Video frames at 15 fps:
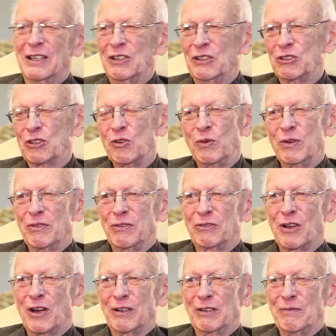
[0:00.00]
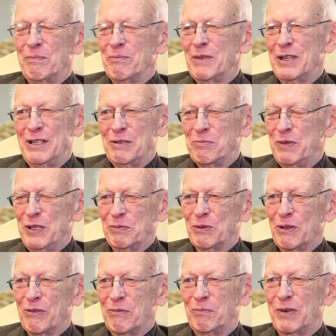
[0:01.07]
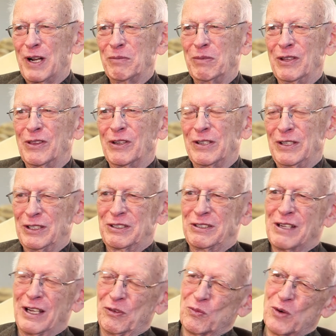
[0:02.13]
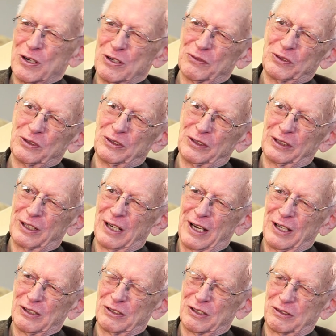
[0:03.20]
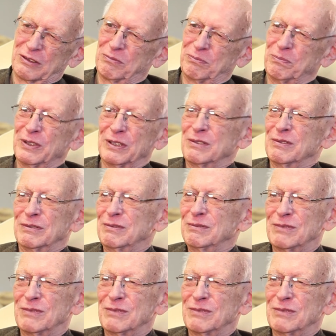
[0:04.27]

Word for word: So we thought, many people probably thought, isn't that wonderful? The guy's been